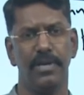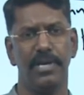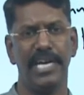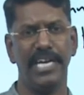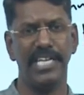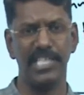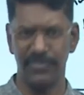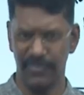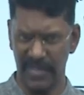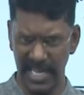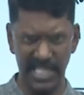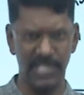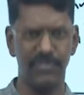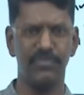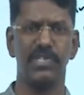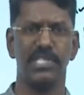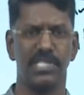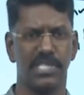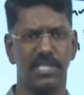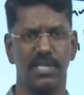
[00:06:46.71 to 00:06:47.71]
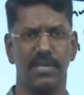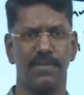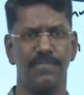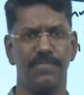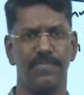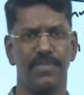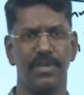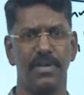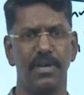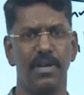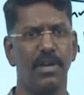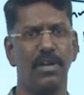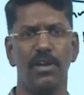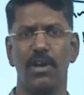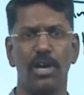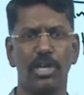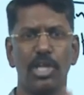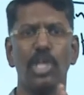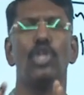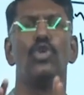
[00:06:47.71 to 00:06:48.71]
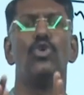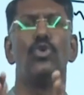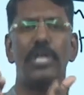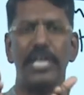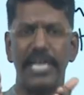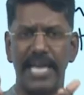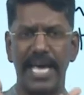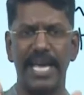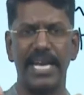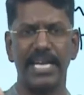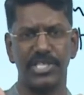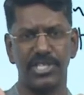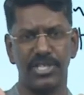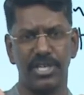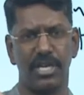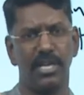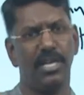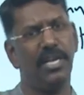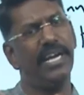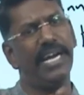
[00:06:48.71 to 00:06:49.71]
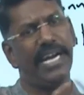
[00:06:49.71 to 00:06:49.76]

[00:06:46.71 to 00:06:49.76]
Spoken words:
It is vice versa, not in unidirectional,